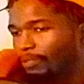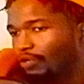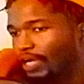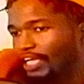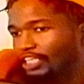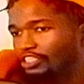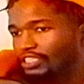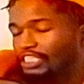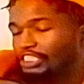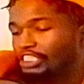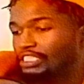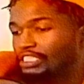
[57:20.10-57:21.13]

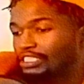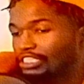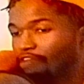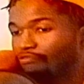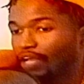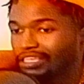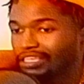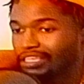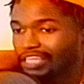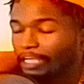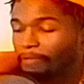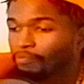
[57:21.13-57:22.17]
accusations and stuff like that.
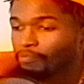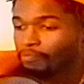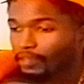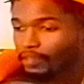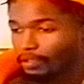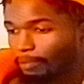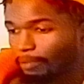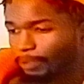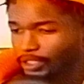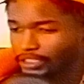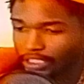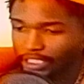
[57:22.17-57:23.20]
But
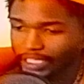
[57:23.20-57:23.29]
personally,